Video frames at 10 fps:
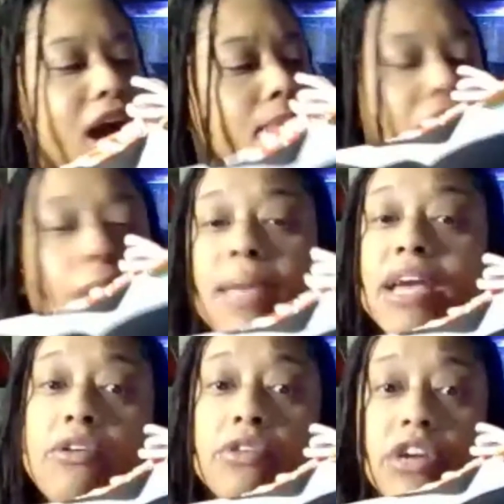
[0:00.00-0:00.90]
I'm not
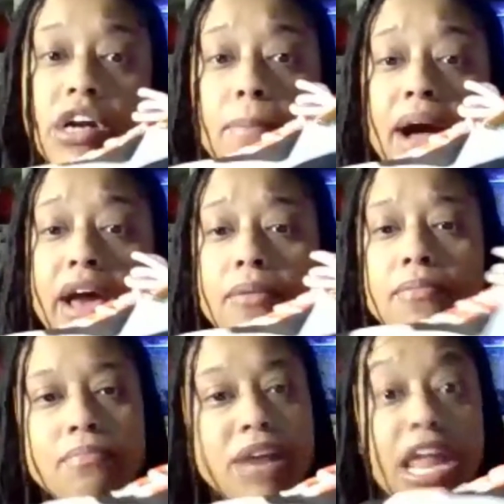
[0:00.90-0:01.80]
big on gum bottom,
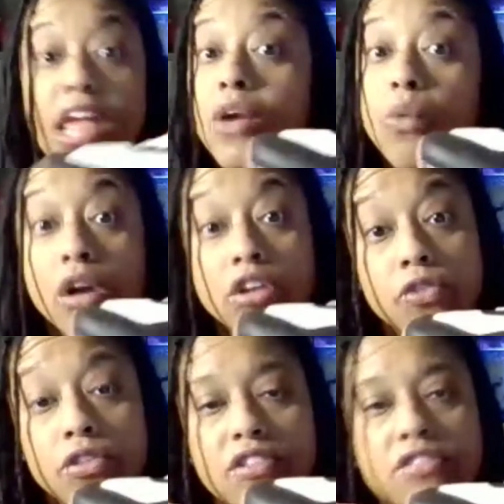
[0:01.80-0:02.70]
but it works
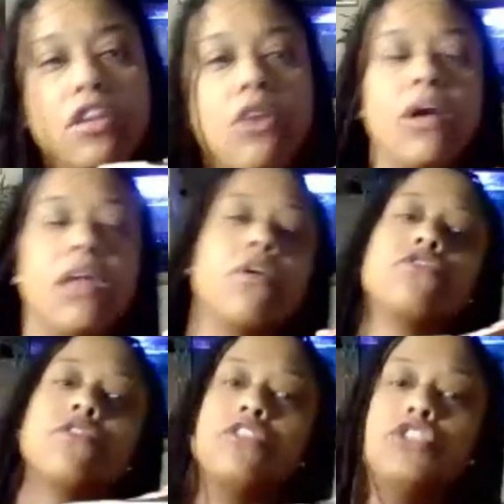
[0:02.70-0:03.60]
for this silhouette. It
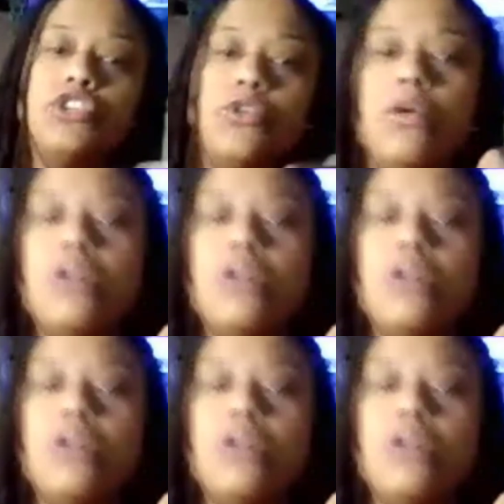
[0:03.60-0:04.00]
works for this shoe.